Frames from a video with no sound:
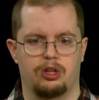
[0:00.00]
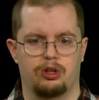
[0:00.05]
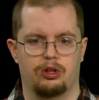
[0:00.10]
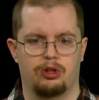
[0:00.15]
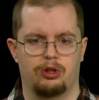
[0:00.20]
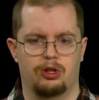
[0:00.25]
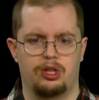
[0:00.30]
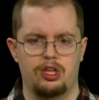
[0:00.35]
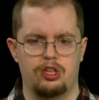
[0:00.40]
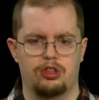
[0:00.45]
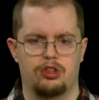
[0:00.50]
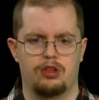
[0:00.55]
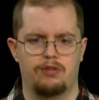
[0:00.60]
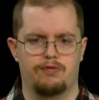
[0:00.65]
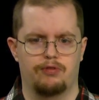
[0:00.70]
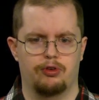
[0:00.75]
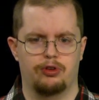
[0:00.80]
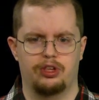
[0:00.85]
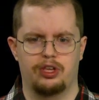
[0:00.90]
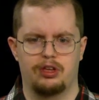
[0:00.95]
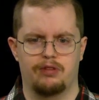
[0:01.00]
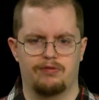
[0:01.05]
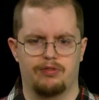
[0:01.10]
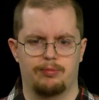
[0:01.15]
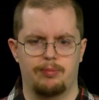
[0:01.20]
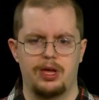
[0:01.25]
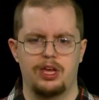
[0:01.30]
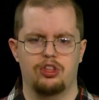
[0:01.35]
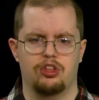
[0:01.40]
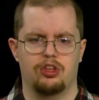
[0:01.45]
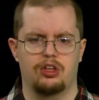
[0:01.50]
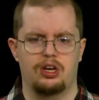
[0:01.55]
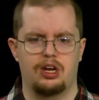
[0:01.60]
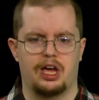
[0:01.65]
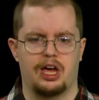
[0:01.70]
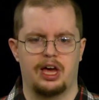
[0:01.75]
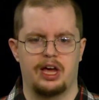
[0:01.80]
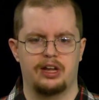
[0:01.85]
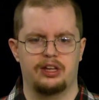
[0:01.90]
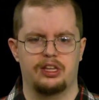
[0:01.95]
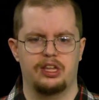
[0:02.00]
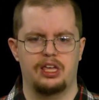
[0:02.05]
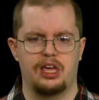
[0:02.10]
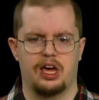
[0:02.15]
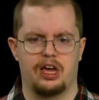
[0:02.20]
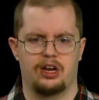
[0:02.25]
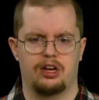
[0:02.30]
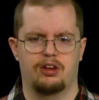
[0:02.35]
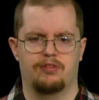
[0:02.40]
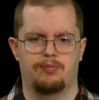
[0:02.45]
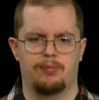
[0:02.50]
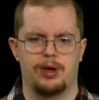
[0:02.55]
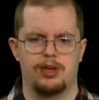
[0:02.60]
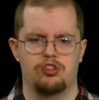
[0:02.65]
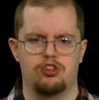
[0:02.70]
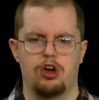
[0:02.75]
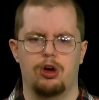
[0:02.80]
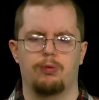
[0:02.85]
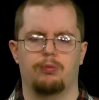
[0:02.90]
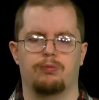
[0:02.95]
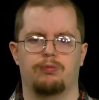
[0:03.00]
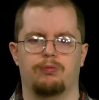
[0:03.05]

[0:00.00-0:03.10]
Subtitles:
listen for the information at the end of my show.